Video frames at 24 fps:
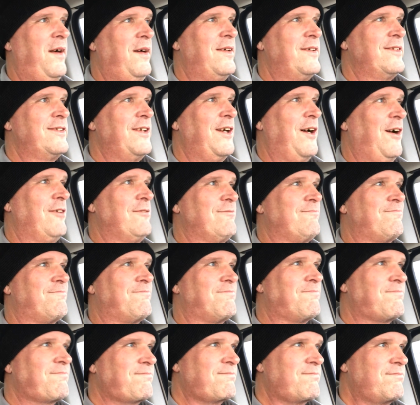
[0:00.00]
so
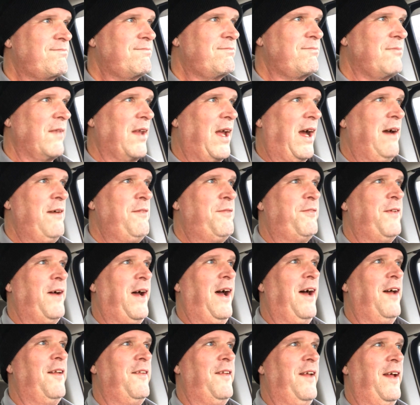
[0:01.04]
I
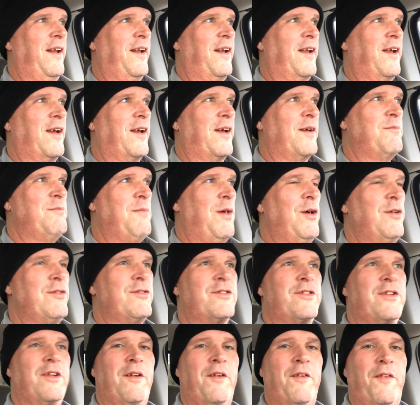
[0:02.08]
found that
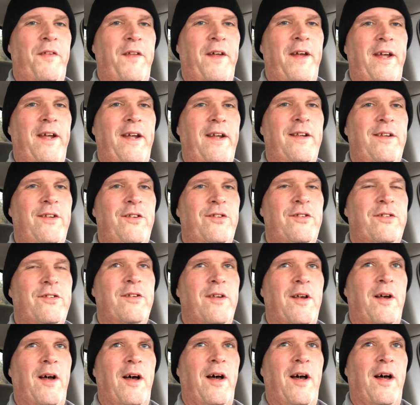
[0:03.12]
most things,
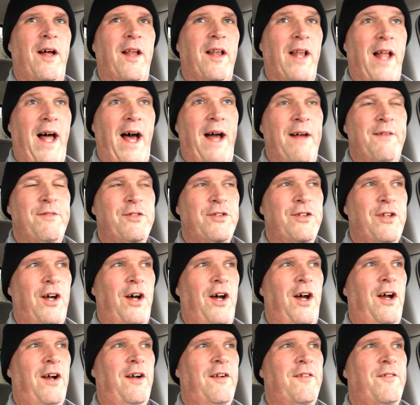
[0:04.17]

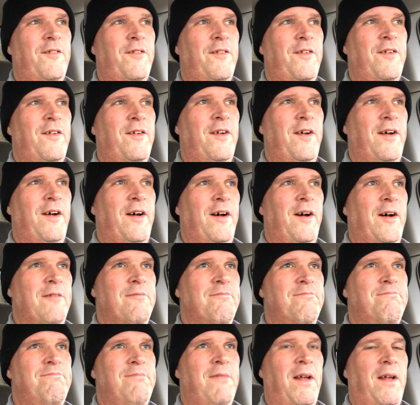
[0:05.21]
livestock,
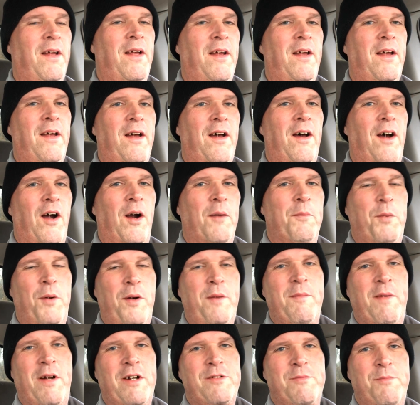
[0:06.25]
are
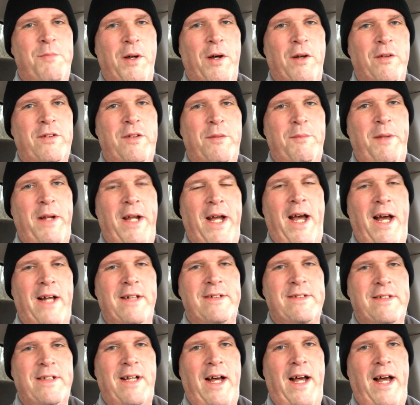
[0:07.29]
pretty much built to be
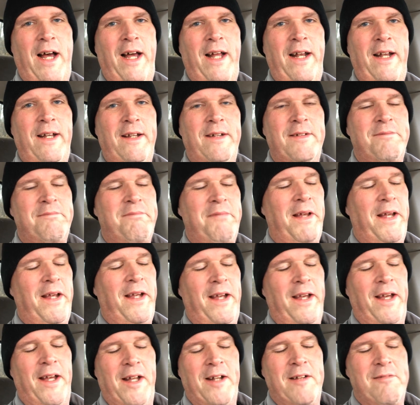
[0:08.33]
outside,
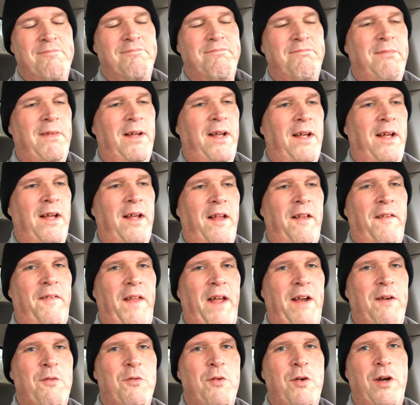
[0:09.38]
and
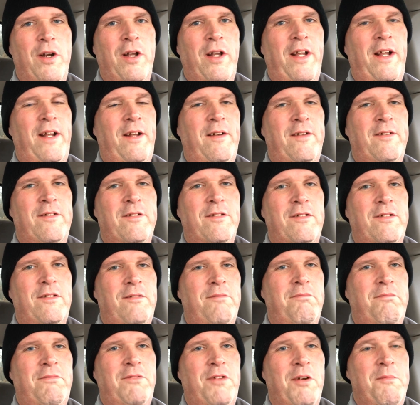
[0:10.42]
they really,
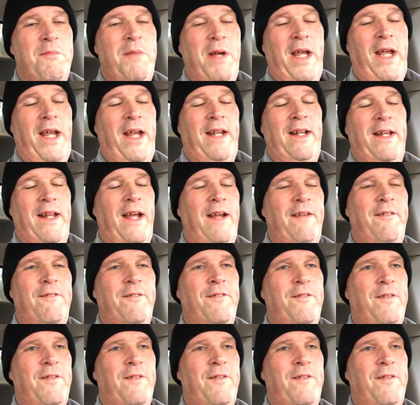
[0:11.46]
to me, they